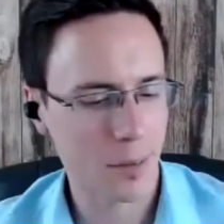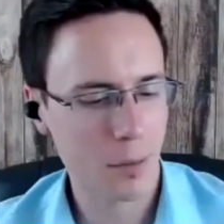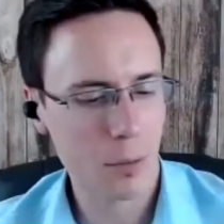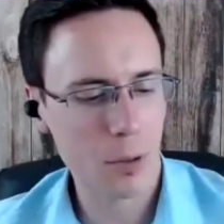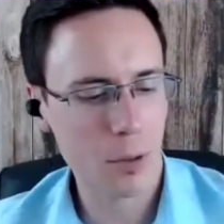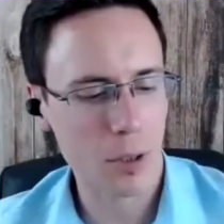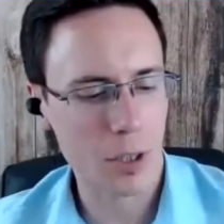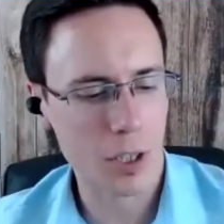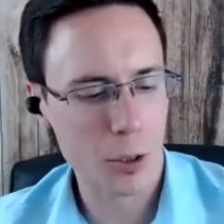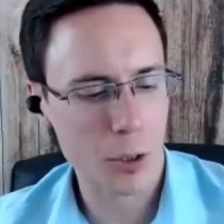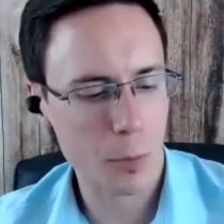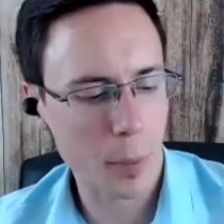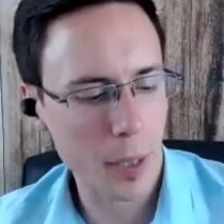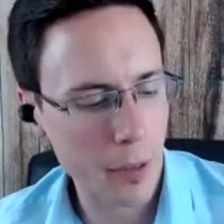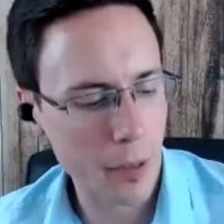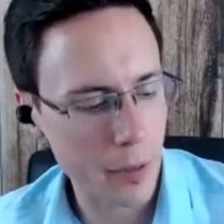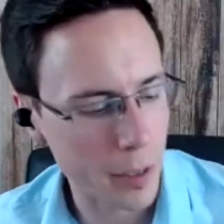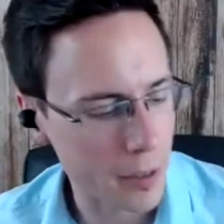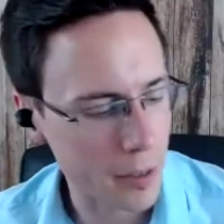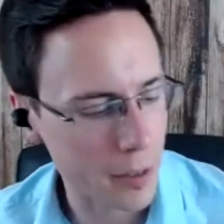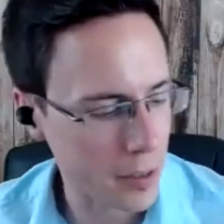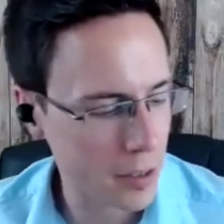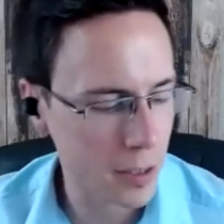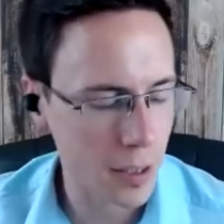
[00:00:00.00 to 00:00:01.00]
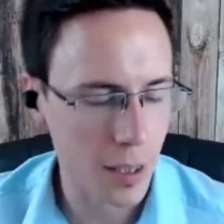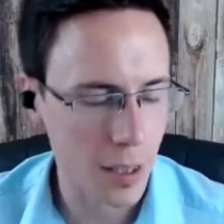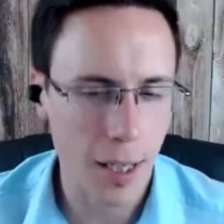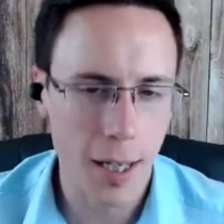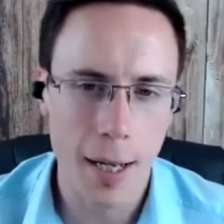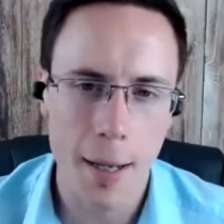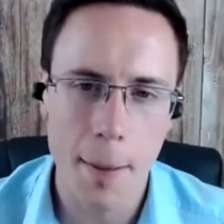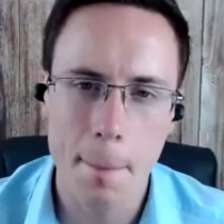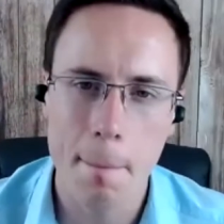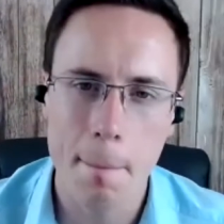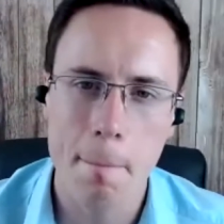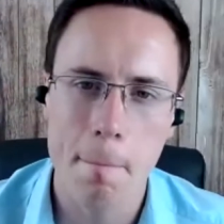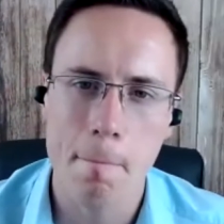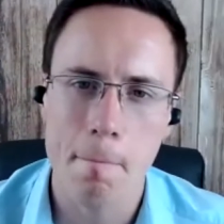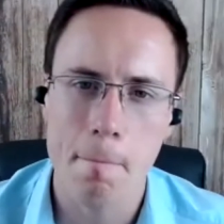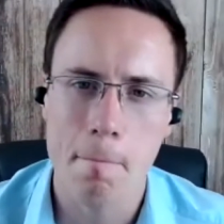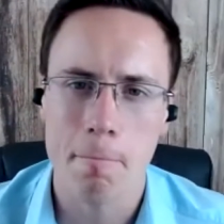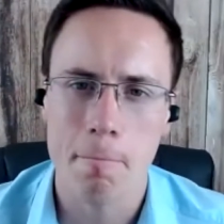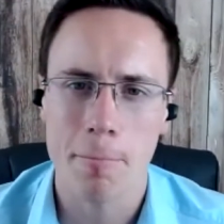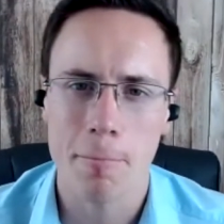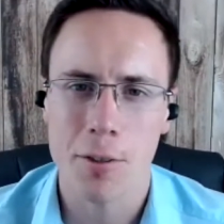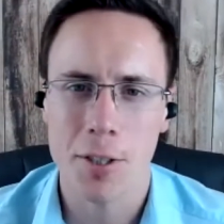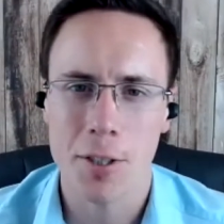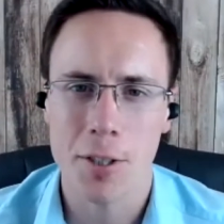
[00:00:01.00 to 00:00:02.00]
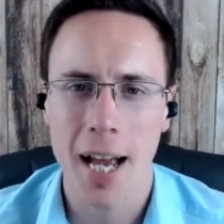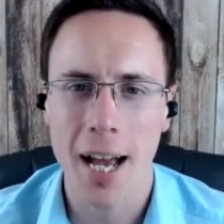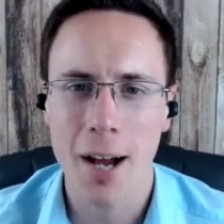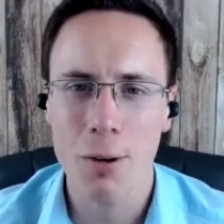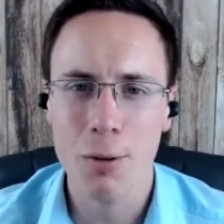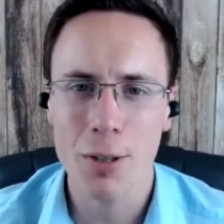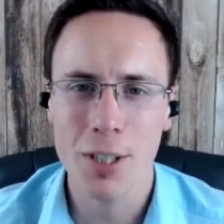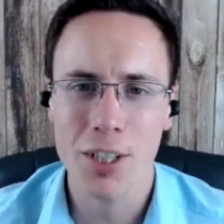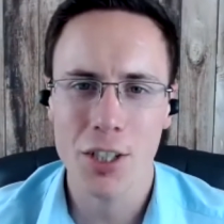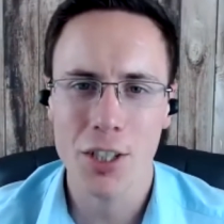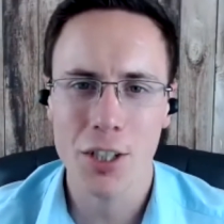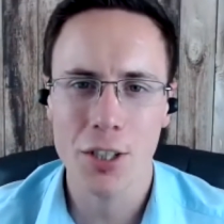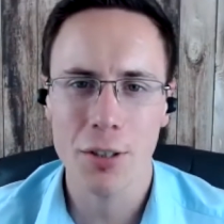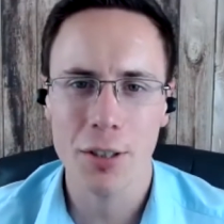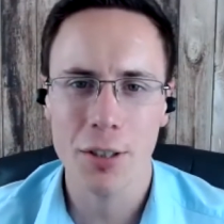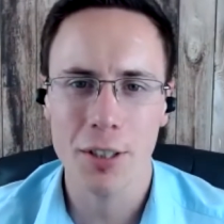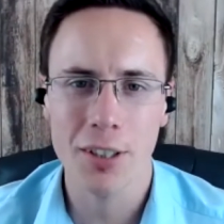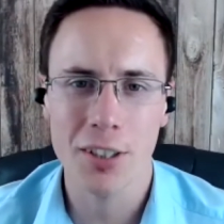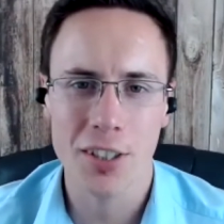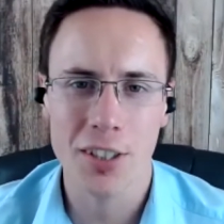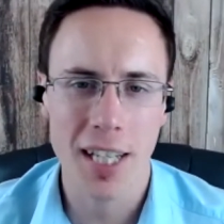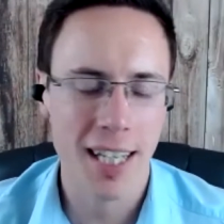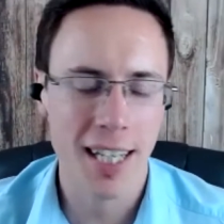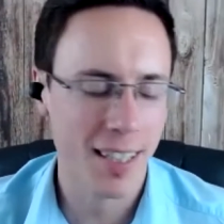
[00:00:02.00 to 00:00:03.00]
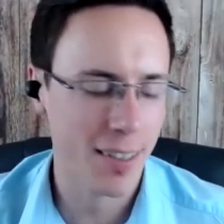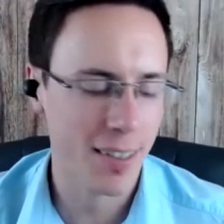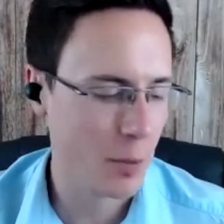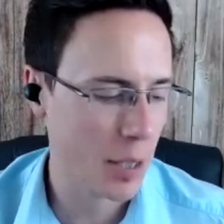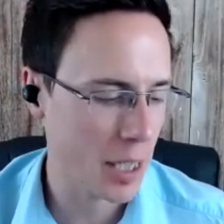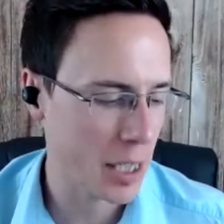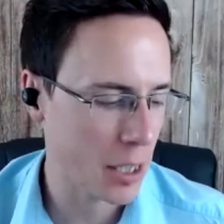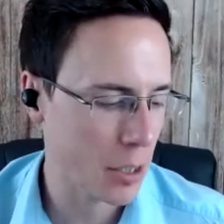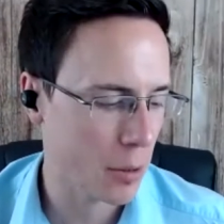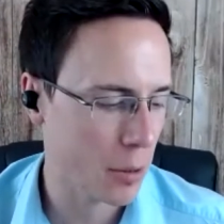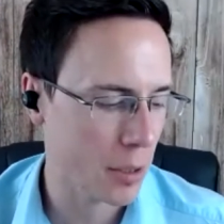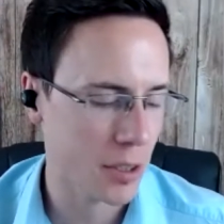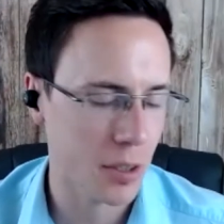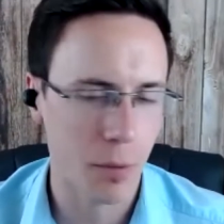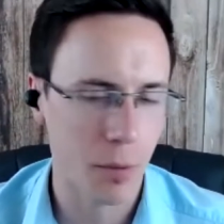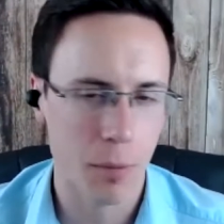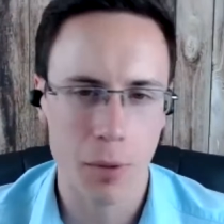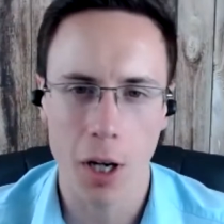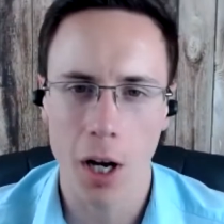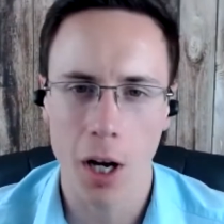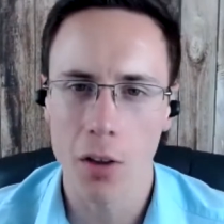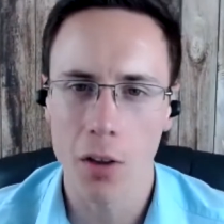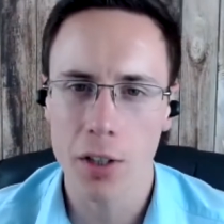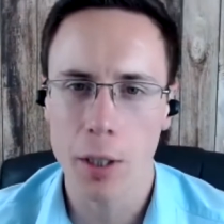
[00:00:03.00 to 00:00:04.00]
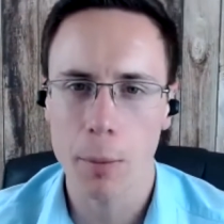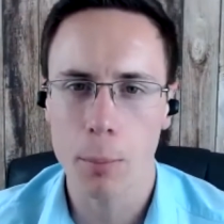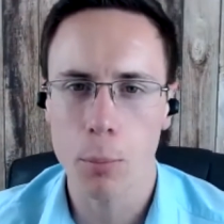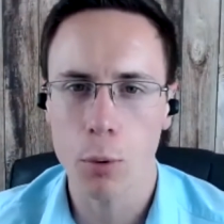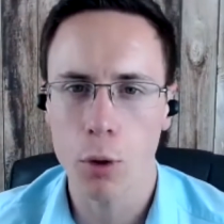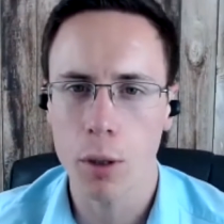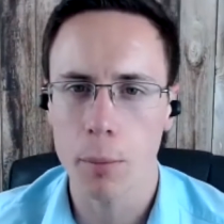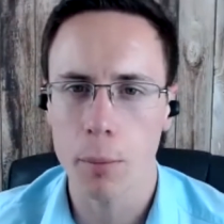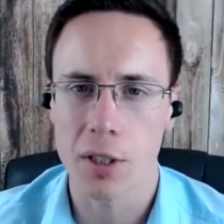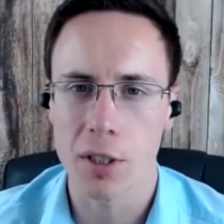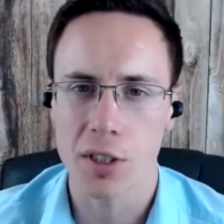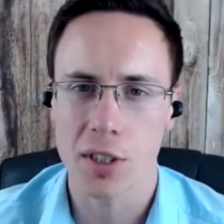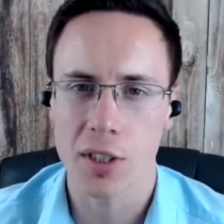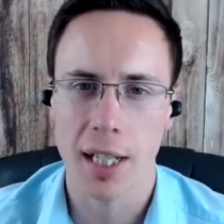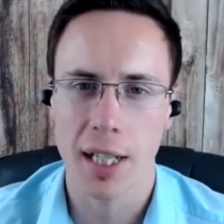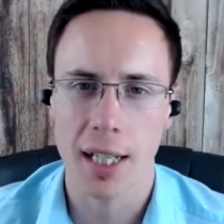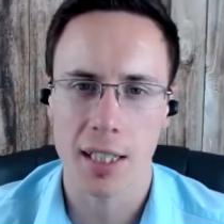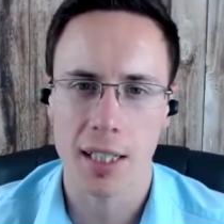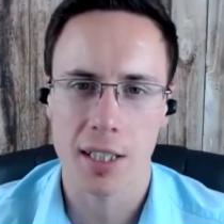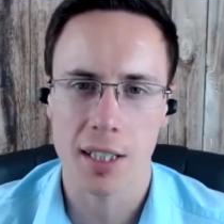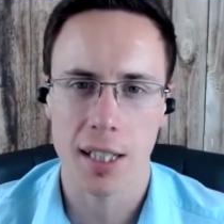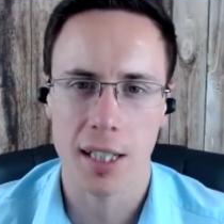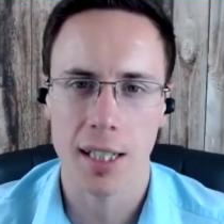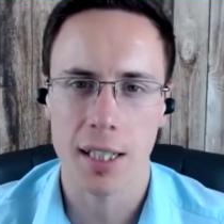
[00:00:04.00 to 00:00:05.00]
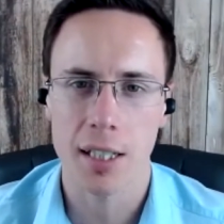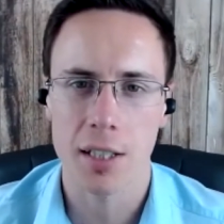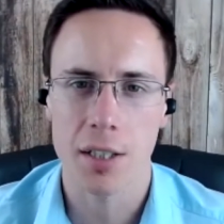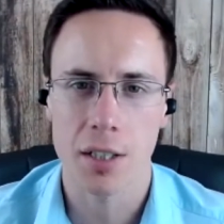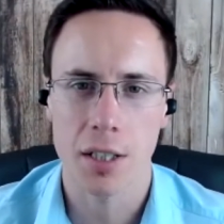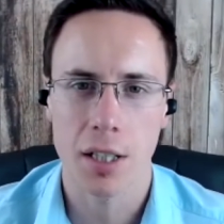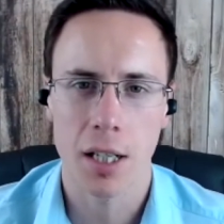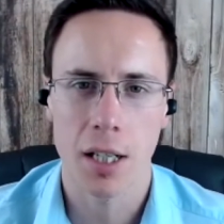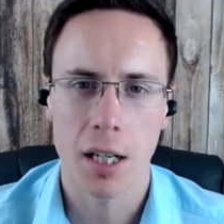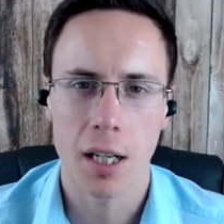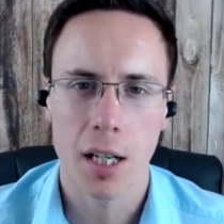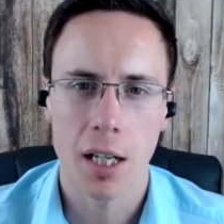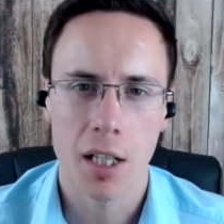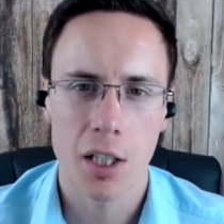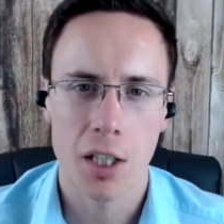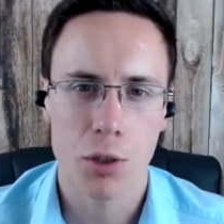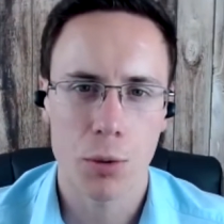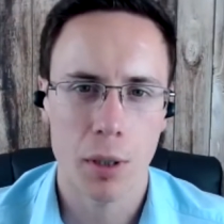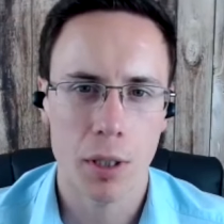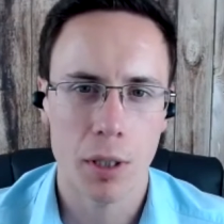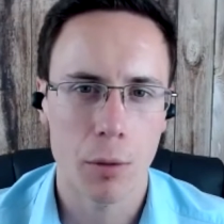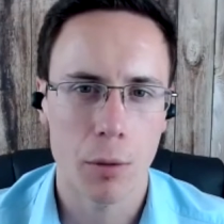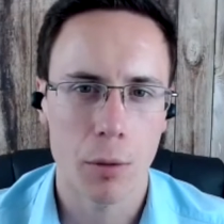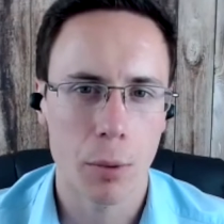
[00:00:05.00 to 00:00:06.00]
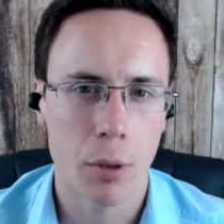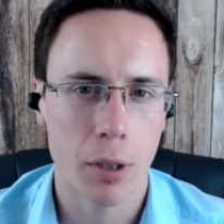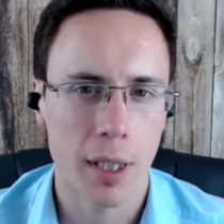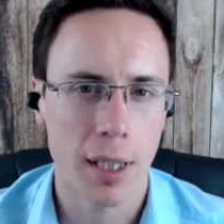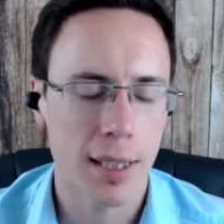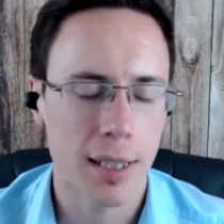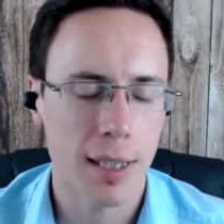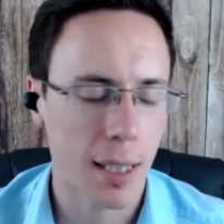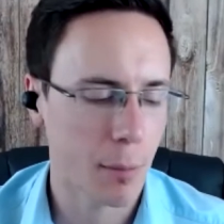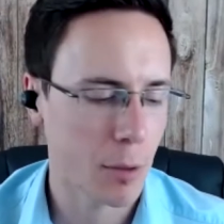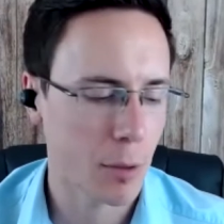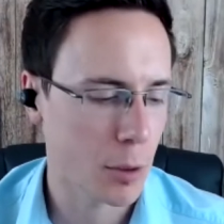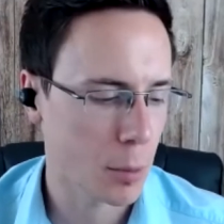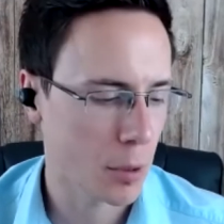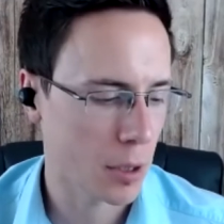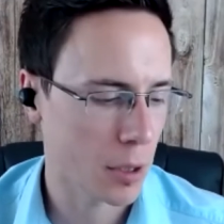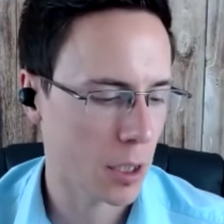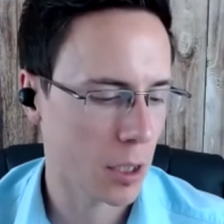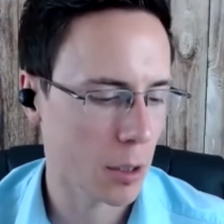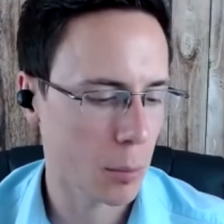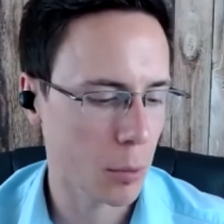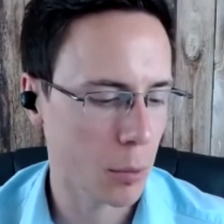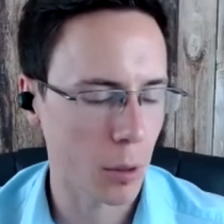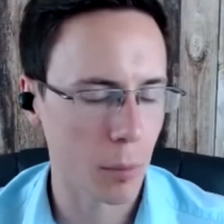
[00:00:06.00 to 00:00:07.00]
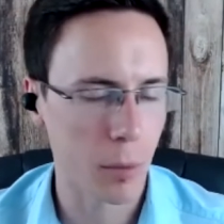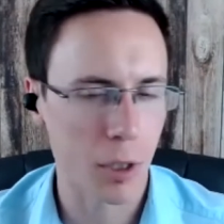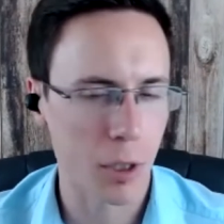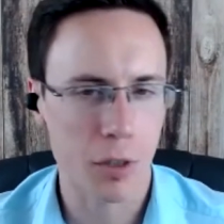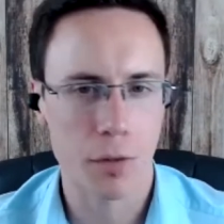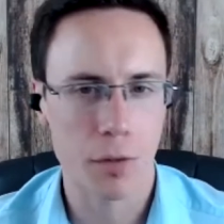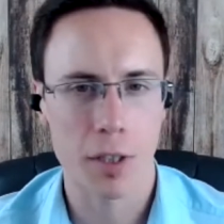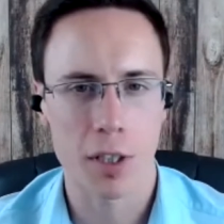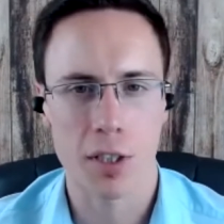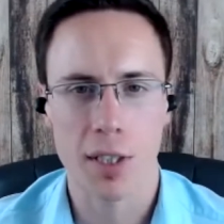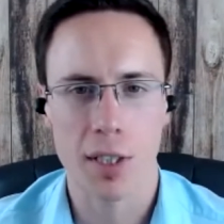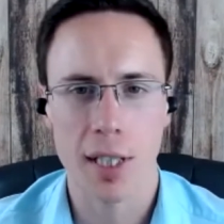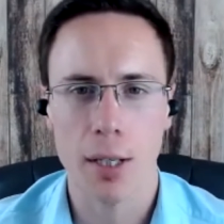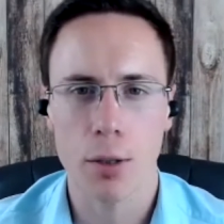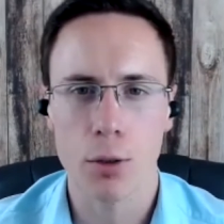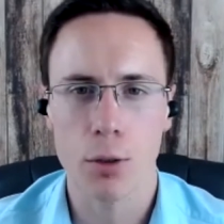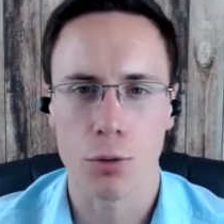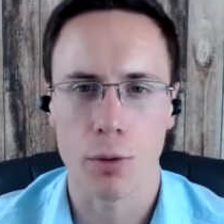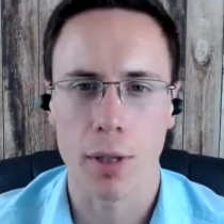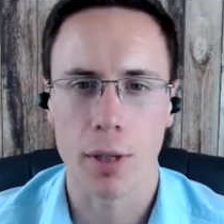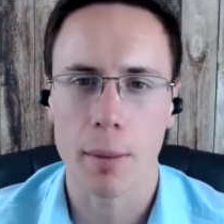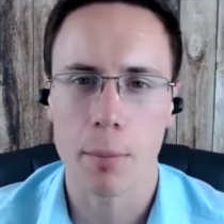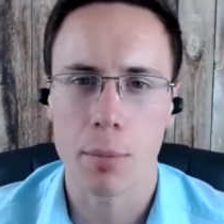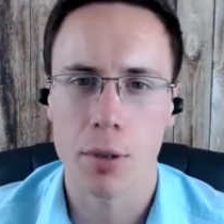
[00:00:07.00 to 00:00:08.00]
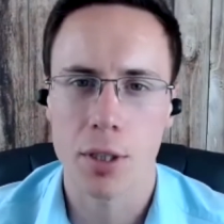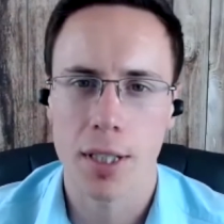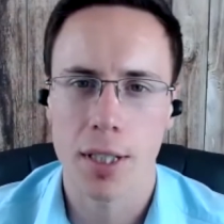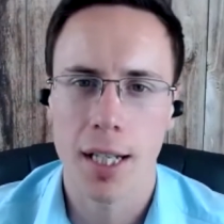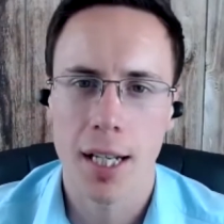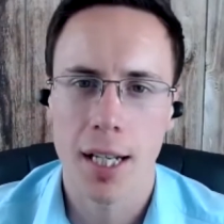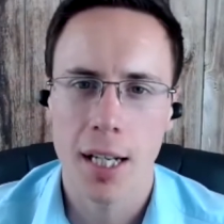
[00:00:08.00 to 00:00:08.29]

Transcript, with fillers: What an experience. Um, so how did you, you said when you were on the appointment setting stage, so when you're booking demos, booking appointments for the sales reps,